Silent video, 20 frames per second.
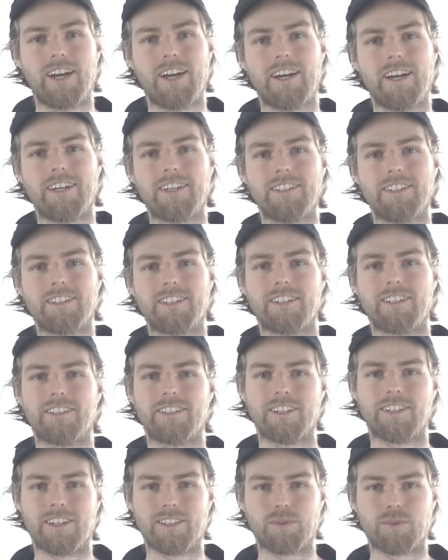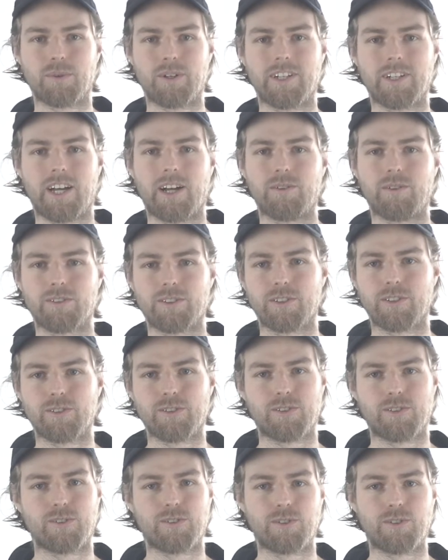and in the other one, I will go
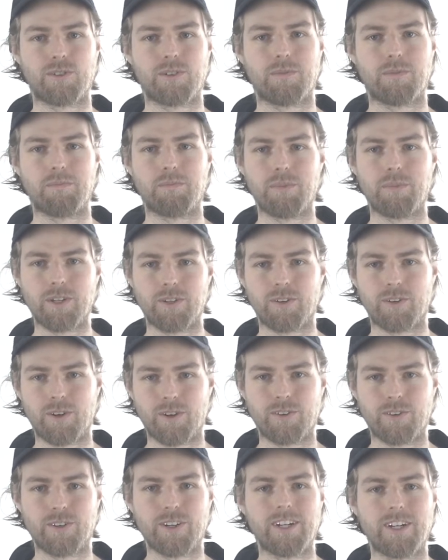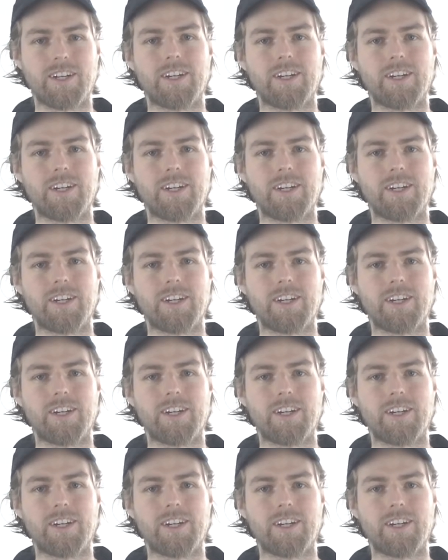through Miro.